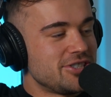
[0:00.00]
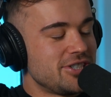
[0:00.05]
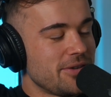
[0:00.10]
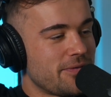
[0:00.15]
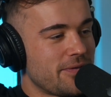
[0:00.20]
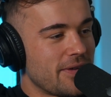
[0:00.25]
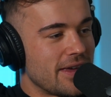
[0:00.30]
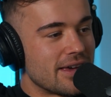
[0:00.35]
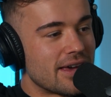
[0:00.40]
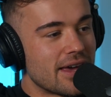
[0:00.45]

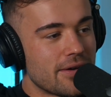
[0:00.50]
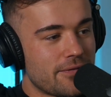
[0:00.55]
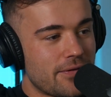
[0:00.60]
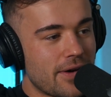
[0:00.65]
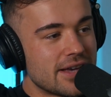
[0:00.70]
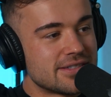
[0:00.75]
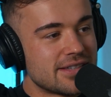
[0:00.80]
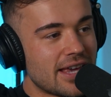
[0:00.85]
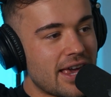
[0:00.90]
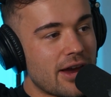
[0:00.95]
actually think if
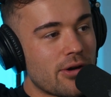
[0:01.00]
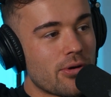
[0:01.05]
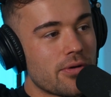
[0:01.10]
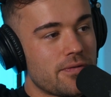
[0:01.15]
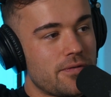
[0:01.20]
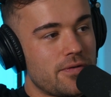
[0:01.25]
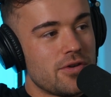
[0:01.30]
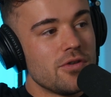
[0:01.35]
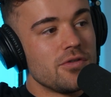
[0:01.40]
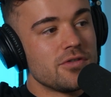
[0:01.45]
there's
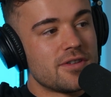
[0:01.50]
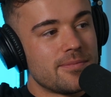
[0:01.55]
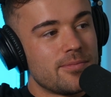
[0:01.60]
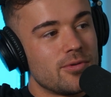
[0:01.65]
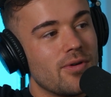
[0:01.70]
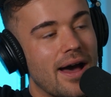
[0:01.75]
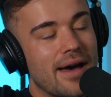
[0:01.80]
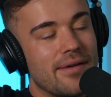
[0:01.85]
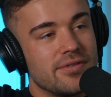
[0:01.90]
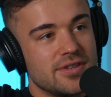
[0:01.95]

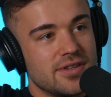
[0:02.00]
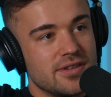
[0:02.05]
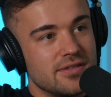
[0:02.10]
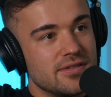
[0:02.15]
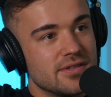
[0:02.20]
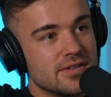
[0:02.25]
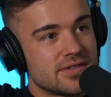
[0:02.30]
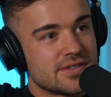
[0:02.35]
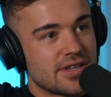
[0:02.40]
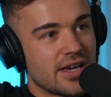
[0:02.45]
irrefutable
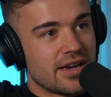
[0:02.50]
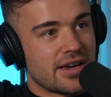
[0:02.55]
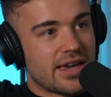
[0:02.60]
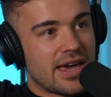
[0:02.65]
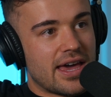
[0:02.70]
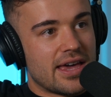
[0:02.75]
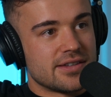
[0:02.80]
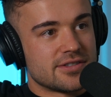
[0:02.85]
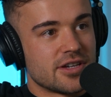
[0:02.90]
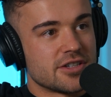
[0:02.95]
evidence,
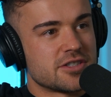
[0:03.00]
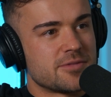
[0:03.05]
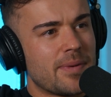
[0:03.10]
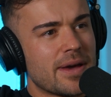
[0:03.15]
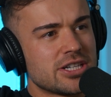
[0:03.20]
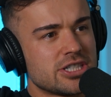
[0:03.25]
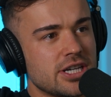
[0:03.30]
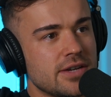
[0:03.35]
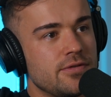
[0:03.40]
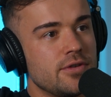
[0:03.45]
okay, so
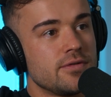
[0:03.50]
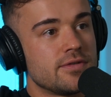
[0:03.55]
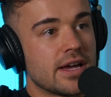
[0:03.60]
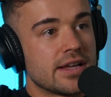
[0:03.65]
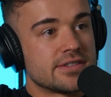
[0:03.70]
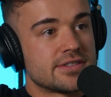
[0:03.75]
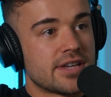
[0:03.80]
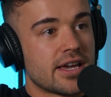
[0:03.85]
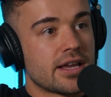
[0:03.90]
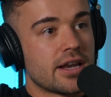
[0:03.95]
especially if you've
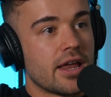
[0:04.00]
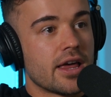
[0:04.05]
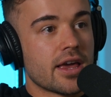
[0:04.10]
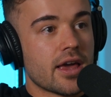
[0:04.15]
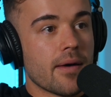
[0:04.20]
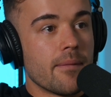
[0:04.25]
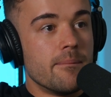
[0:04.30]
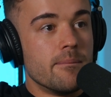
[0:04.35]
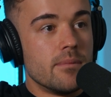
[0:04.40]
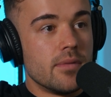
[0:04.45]
done something
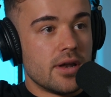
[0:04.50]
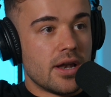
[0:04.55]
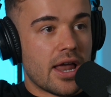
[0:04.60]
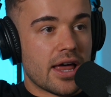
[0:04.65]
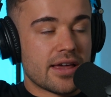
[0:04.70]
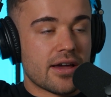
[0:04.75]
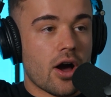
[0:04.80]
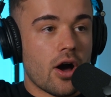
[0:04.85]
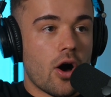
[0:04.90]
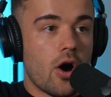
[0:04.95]

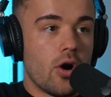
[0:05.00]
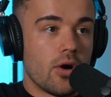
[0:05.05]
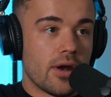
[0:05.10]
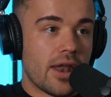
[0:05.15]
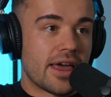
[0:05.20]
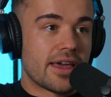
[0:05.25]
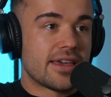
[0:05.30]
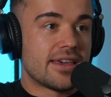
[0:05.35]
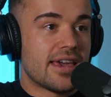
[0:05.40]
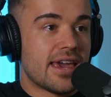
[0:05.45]

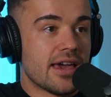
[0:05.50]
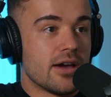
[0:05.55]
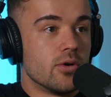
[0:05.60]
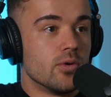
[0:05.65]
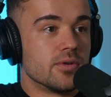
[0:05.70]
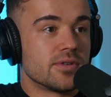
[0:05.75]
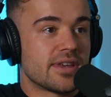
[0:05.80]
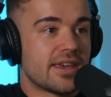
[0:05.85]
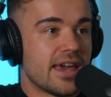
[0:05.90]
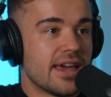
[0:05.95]
like
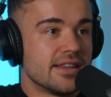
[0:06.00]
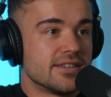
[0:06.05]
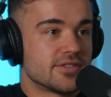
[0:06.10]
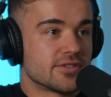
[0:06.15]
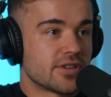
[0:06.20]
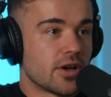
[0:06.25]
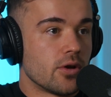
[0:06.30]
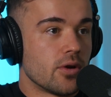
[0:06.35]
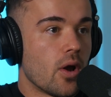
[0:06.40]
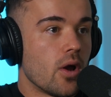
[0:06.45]
killed
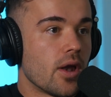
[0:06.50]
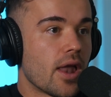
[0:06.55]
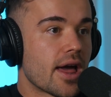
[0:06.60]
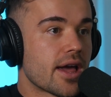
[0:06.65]
kids or